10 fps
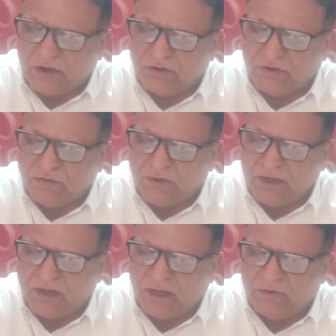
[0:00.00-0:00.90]
on
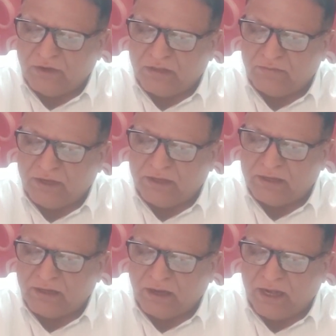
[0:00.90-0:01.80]
Human Environment
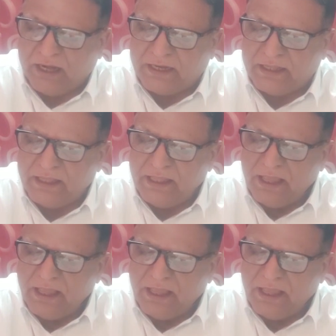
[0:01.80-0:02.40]
held